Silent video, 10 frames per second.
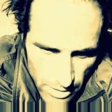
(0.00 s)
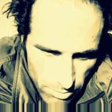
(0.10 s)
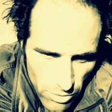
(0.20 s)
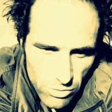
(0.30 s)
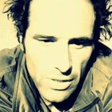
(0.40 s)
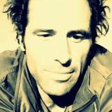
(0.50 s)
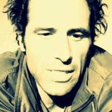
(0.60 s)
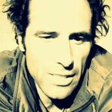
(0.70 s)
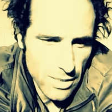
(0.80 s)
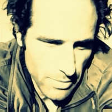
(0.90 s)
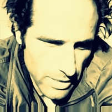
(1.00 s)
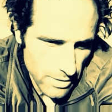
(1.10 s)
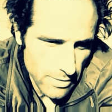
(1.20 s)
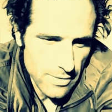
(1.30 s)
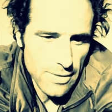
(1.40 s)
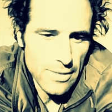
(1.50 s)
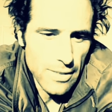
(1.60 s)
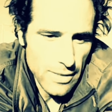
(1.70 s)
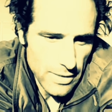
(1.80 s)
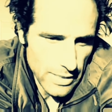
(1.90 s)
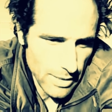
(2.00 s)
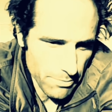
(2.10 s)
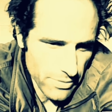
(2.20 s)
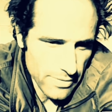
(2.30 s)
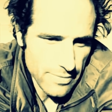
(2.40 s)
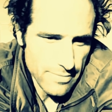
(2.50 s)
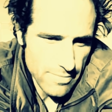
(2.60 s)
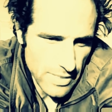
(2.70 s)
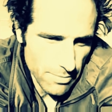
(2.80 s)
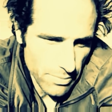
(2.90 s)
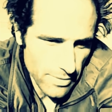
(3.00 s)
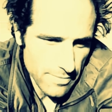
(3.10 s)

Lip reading: programming get to me. Yep, yep,